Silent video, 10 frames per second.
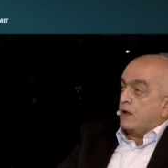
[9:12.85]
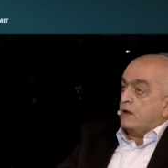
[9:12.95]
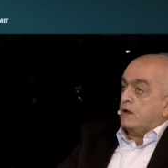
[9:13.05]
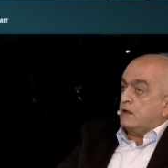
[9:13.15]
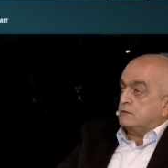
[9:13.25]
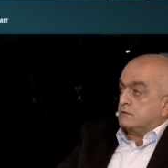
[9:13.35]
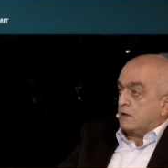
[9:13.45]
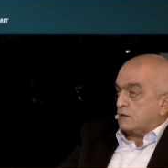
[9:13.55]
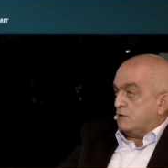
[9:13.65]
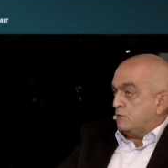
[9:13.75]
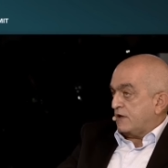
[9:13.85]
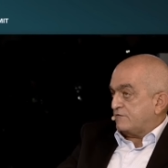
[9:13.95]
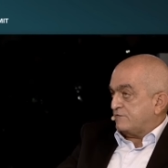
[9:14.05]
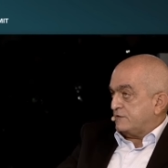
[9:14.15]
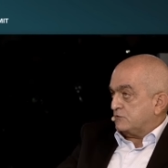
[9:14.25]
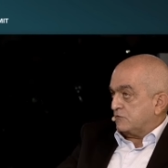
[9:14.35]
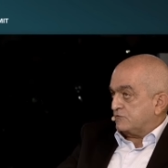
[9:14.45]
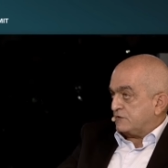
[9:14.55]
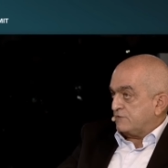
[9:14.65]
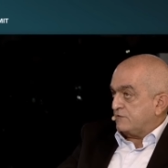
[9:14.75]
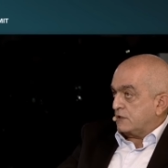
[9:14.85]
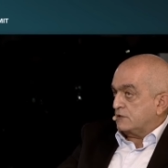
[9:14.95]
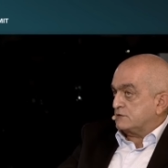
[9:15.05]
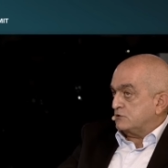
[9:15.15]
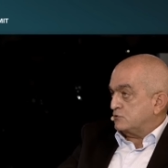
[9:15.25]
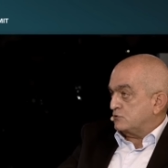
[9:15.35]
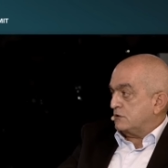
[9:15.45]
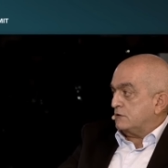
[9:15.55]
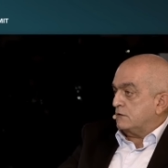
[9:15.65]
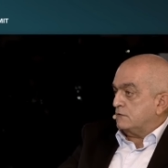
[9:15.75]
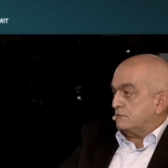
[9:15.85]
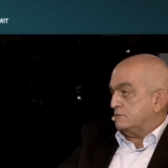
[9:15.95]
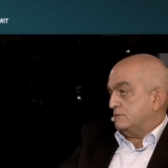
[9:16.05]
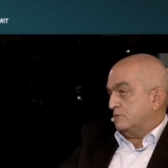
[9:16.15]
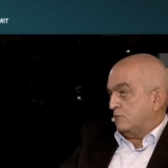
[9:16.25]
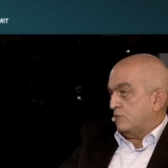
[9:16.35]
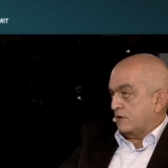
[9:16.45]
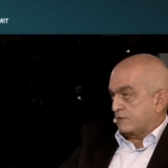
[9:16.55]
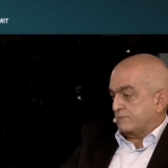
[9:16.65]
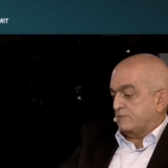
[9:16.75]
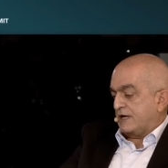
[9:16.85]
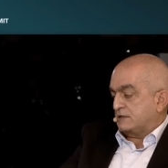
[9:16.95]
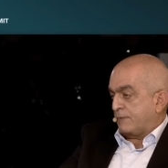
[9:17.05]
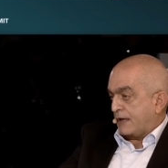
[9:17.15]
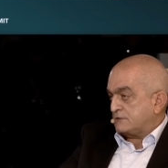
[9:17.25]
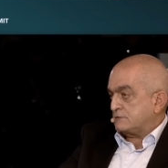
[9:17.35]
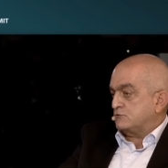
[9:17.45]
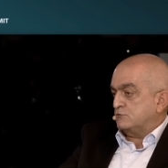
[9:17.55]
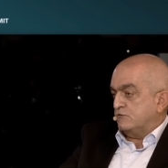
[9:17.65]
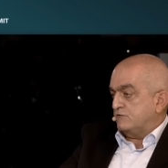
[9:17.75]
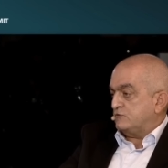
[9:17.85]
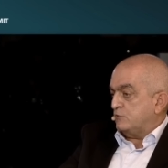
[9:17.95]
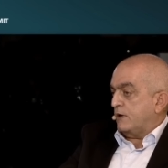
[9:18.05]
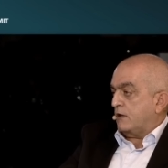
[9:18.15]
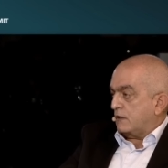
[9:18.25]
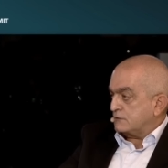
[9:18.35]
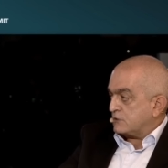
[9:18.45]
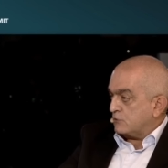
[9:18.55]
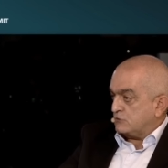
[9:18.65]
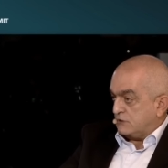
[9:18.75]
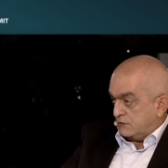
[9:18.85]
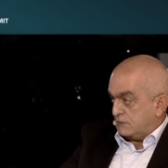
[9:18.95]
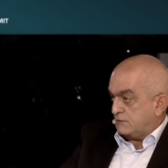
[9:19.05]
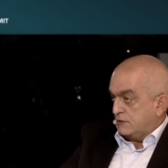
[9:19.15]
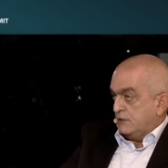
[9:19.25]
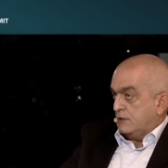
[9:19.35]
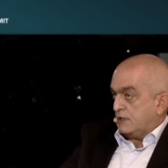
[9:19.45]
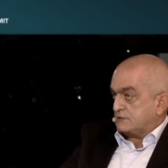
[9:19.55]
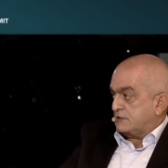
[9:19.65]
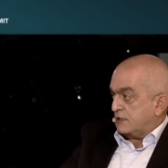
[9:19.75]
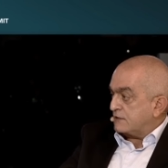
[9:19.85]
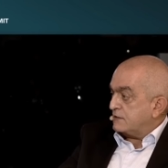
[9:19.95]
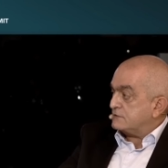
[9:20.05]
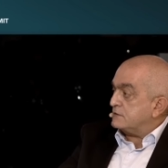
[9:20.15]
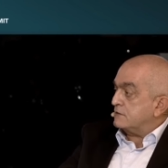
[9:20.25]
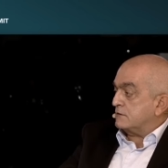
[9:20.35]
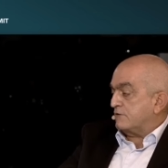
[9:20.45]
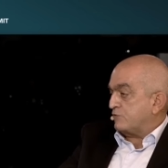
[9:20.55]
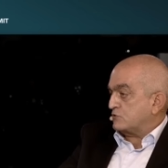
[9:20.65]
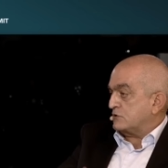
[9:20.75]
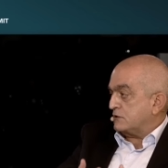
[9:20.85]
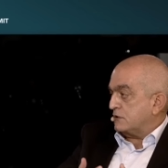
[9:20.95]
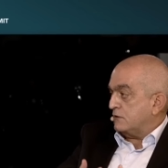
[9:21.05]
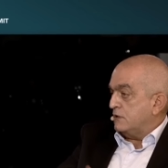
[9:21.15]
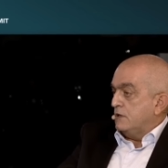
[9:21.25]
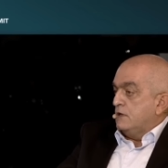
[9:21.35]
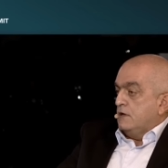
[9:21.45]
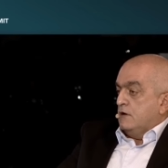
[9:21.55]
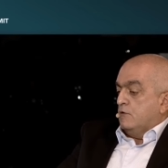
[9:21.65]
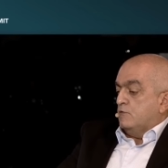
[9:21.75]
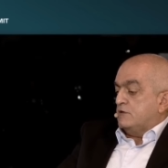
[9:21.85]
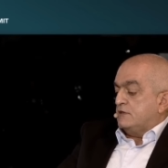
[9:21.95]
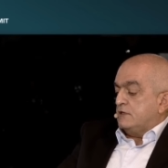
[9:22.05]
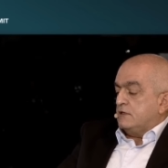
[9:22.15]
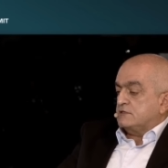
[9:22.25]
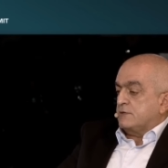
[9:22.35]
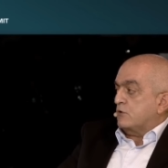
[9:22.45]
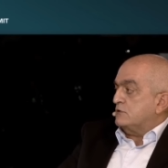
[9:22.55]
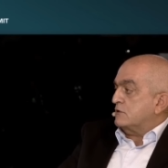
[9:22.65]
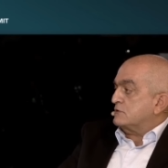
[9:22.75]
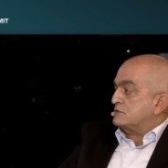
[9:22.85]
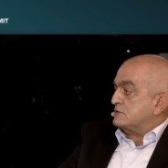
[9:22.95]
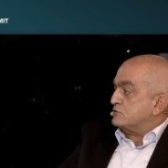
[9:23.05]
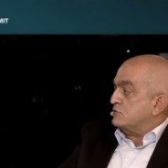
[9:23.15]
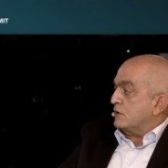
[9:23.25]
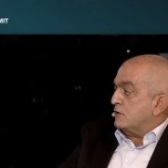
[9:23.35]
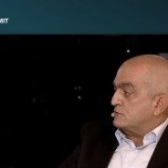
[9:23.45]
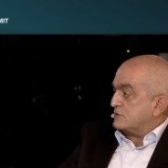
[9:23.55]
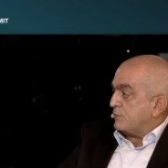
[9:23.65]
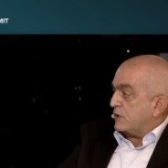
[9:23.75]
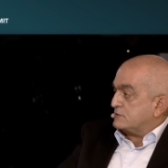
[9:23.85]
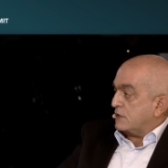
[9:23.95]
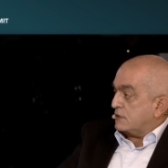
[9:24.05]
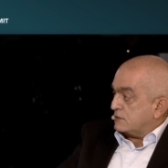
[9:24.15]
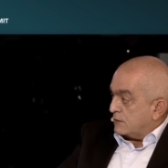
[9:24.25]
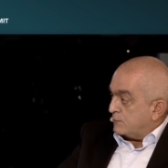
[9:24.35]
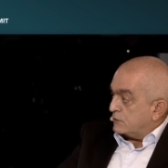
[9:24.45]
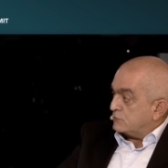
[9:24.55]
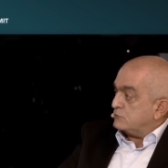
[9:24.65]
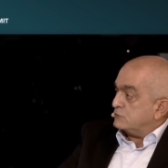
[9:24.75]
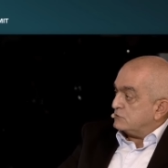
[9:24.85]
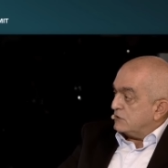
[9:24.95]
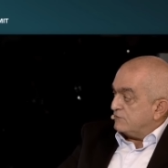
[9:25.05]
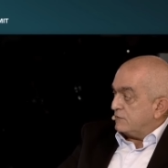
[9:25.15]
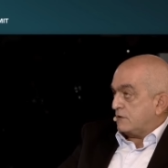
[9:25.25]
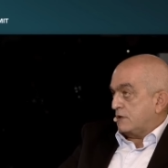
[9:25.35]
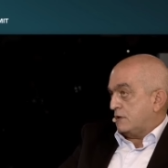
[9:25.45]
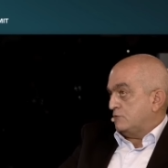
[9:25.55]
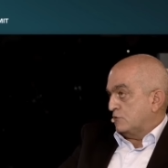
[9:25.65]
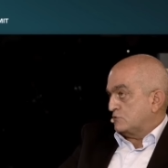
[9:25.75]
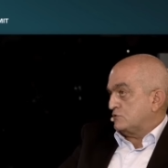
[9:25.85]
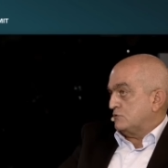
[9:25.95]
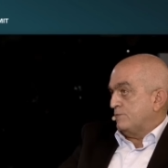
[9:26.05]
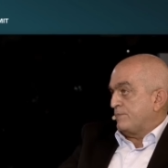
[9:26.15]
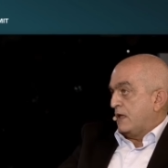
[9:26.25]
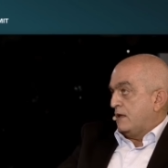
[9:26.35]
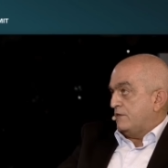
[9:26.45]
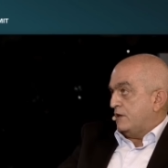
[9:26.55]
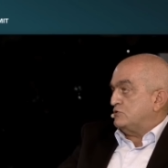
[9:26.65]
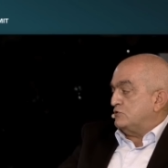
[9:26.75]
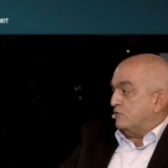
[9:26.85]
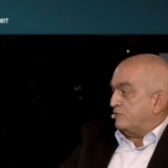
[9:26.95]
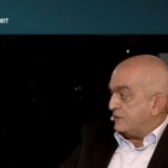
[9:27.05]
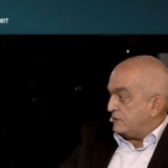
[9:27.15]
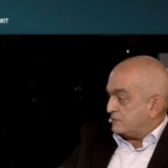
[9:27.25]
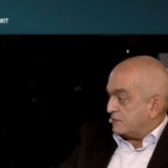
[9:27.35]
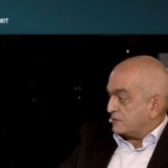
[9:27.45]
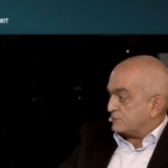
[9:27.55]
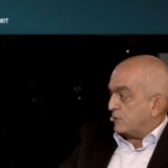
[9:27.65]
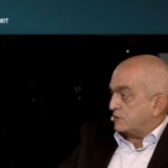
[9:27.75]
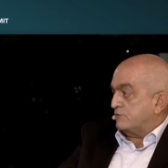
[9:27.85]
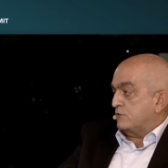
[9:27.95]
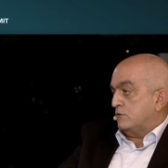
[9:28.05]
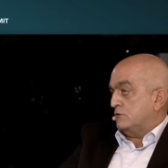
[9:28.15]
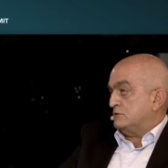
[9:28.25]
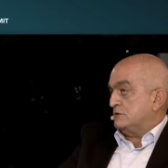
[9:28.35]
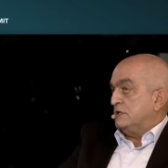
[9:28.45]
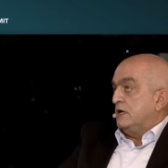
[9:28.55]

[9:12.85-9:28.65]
And currently, we have a fleet of 10 vehicles in Jordan, and we had plans to move Dubai and Saudi last year and this year. Unfortunately, with the semiconductors issue now, suppliers are not able to deliver, and also the issue of heat in this part of the world.